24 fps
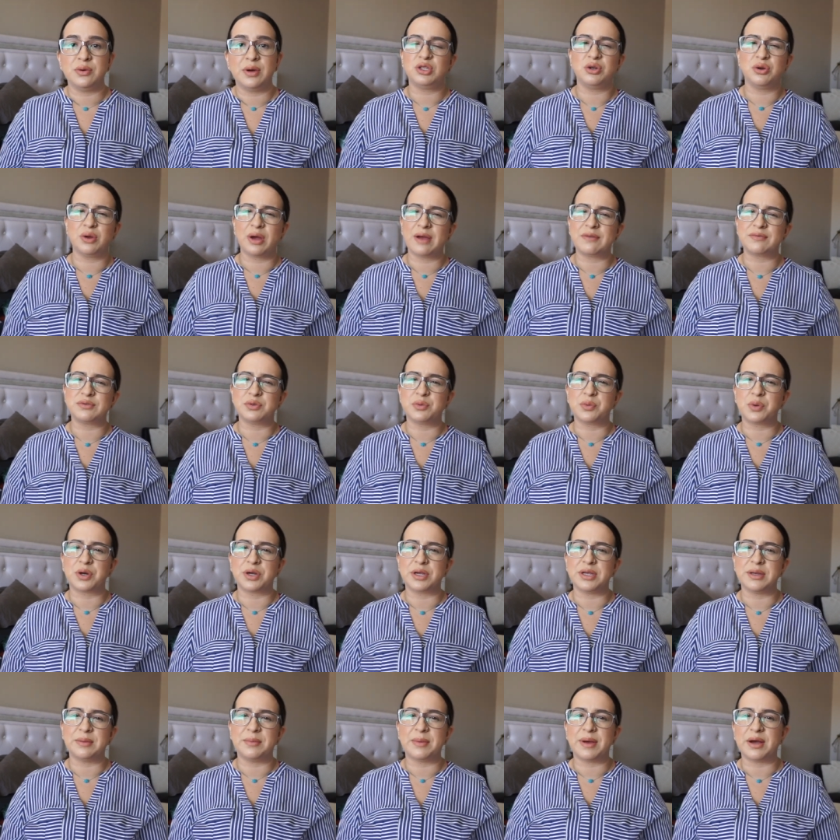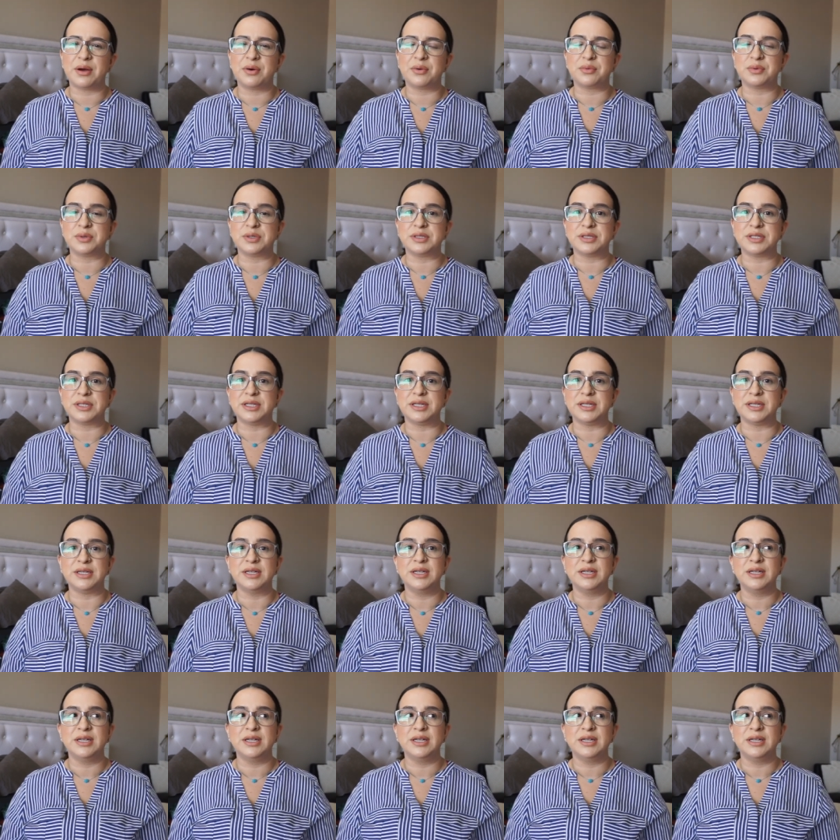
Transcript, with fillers: you don't have to worry about really